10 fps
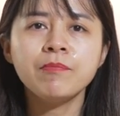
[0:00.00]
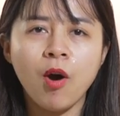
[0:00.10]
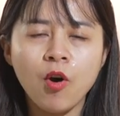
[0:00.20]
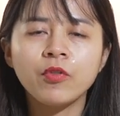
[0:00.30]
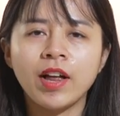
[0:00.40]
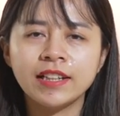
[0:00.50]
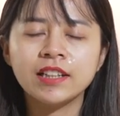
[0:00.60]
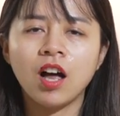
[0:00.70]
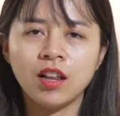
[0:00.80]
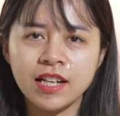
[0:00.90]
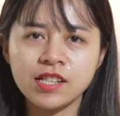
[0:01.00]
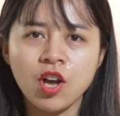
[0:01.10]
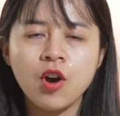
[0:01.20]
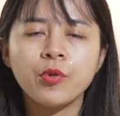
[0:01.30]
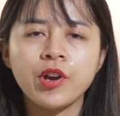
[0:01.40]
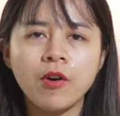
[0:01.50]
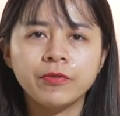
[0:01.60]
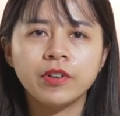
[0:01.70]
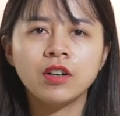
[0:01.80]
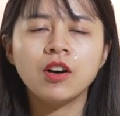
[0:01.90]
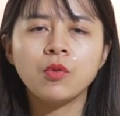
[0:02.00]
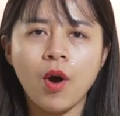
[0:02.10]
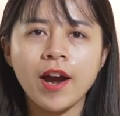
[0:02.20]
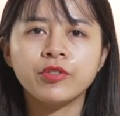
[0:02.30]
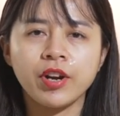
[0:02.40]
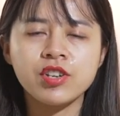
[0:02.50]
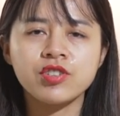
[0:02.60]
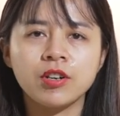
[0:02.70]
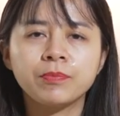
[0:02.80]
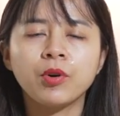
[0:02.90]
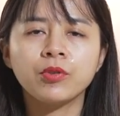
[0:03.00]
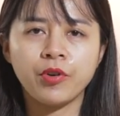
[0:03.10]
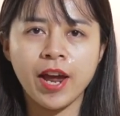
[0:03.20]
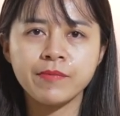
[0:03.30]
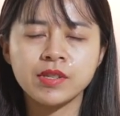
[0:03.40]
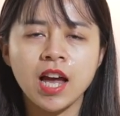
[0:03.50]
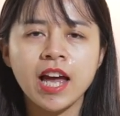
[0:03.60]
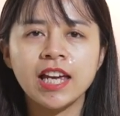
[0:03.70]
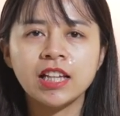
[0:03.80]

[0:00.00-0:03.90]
In Bow Valley College, we offer a wide range of programs,